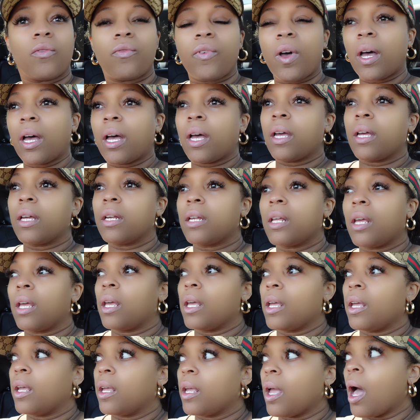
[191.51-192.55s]
find
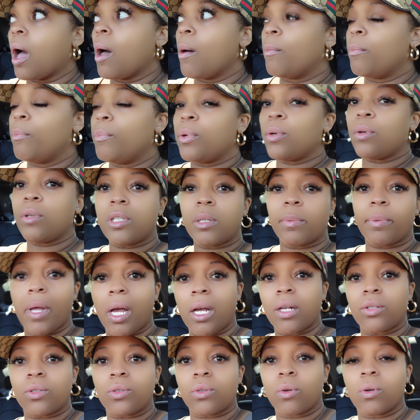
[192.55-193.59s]
a beauty supply
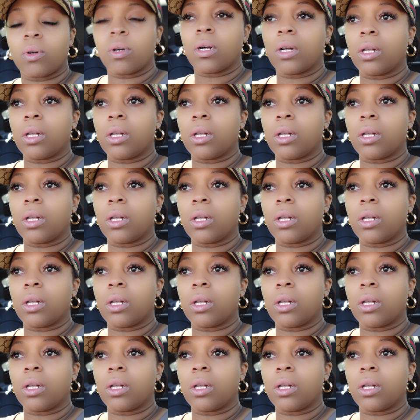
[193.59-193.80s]
store